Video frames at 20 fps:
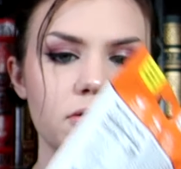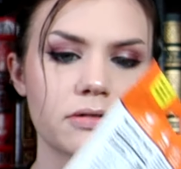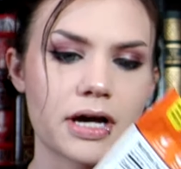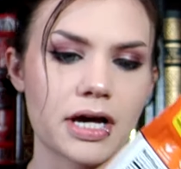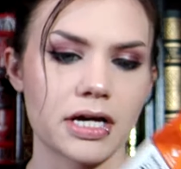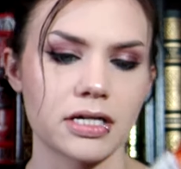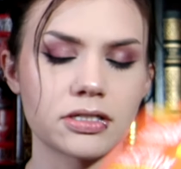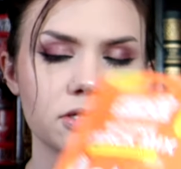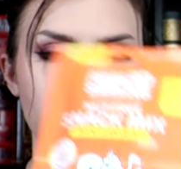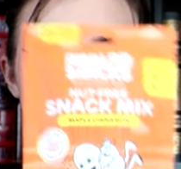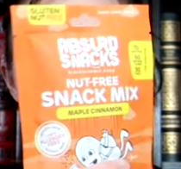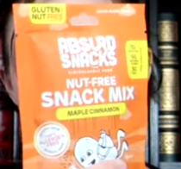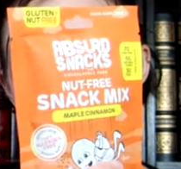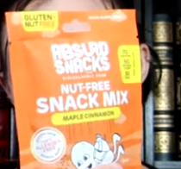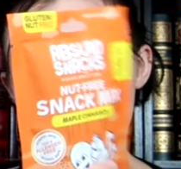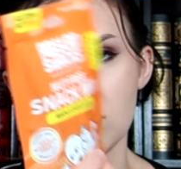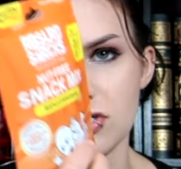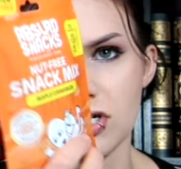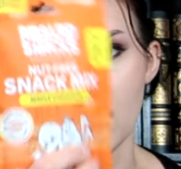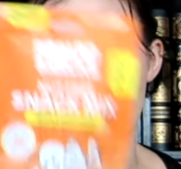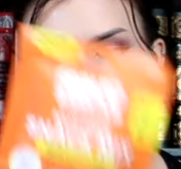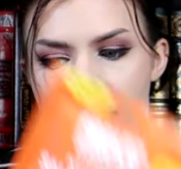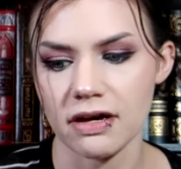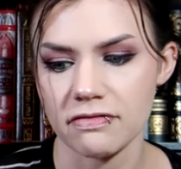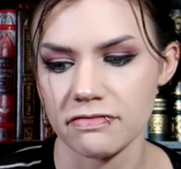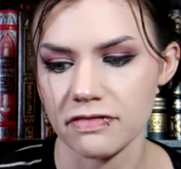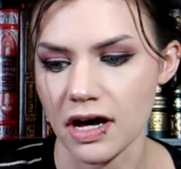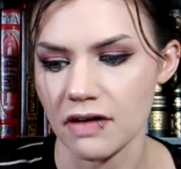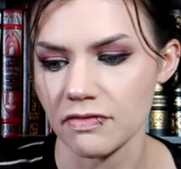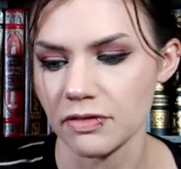Okay, cute. I'll try that.
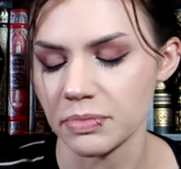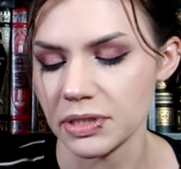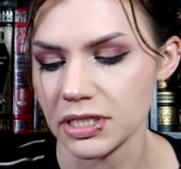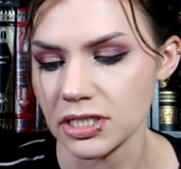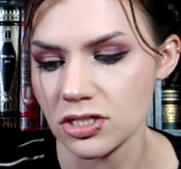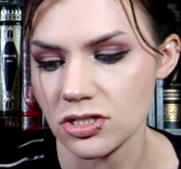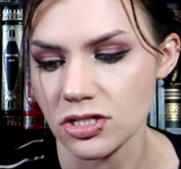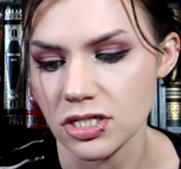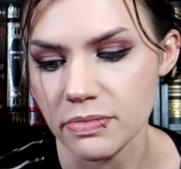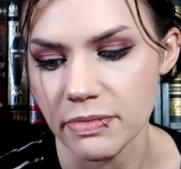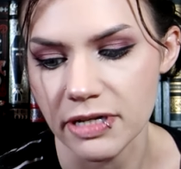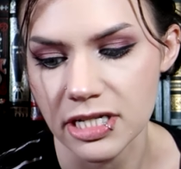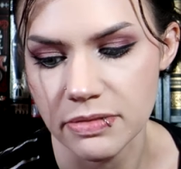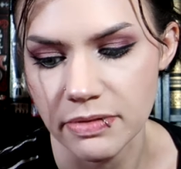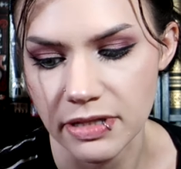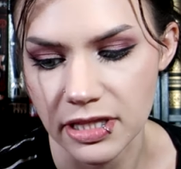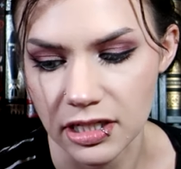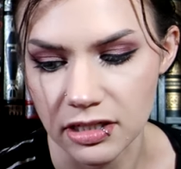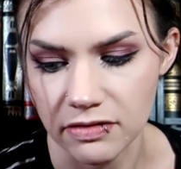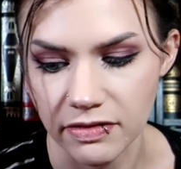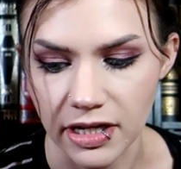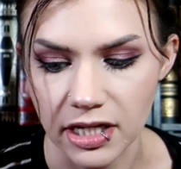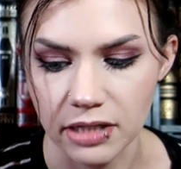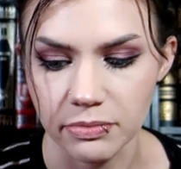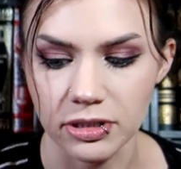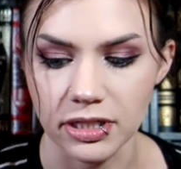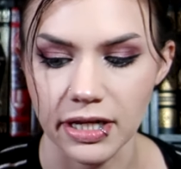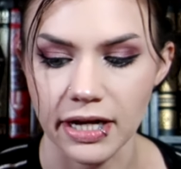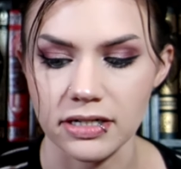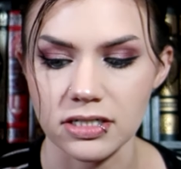Fava beans just makes me think of
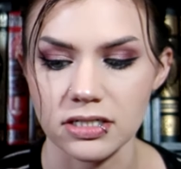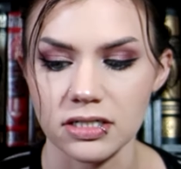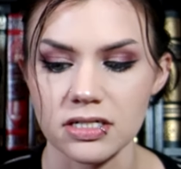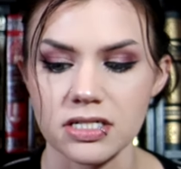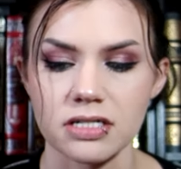Hannibal Lecter,